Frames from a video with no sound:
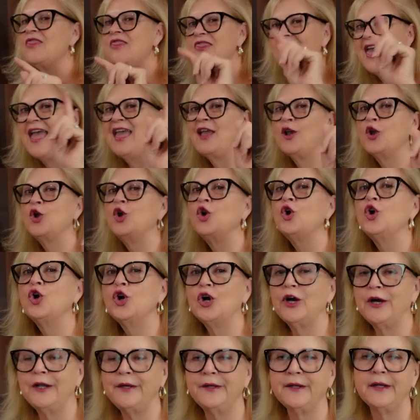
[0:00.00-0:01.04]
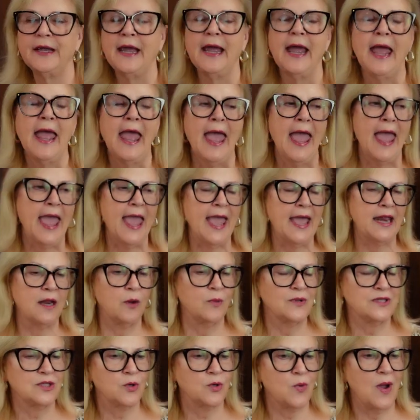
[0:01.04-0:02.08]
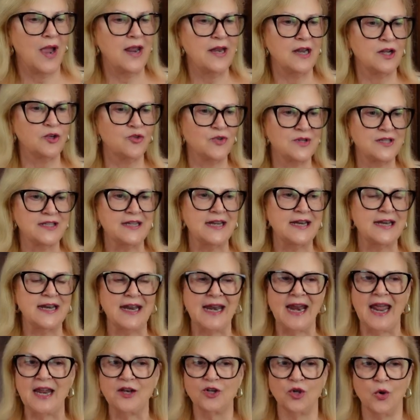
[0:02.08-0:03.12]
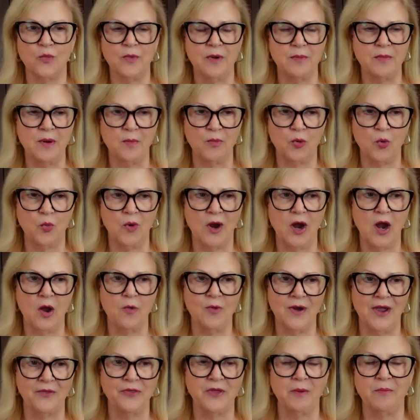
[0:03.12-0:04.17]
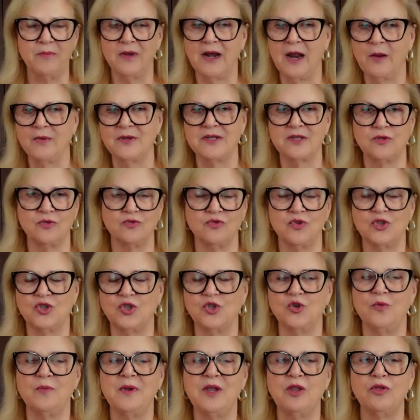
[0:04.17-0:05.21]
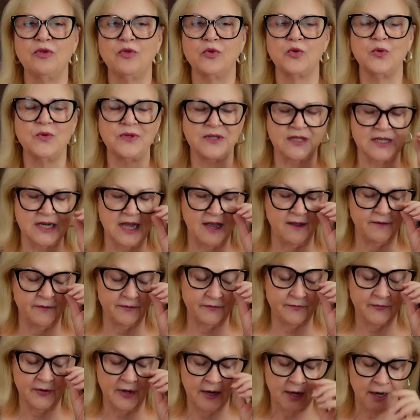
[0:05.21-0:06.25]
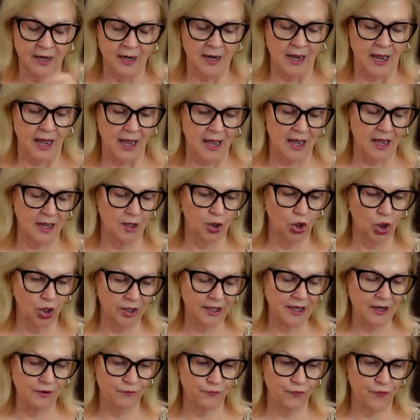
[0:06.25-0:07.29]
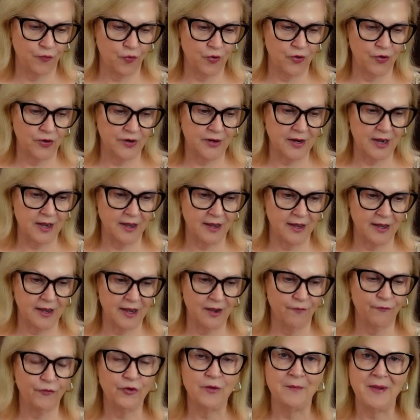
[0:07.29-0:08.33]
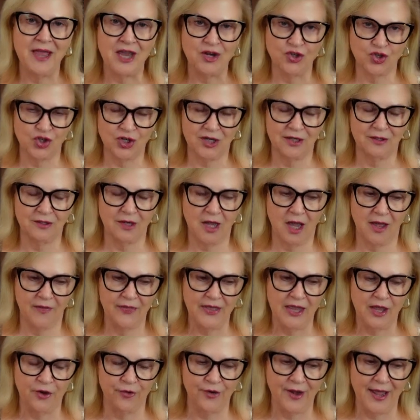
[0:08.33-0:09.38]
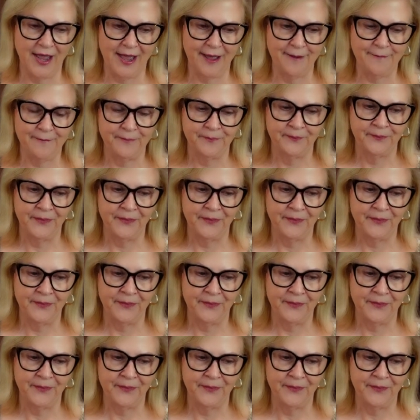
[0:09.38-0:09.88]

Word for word: they could. And it was quite interesting, and I don't remember where I read them, but I was zooming through stuff uh, looking for uh, information on the internet.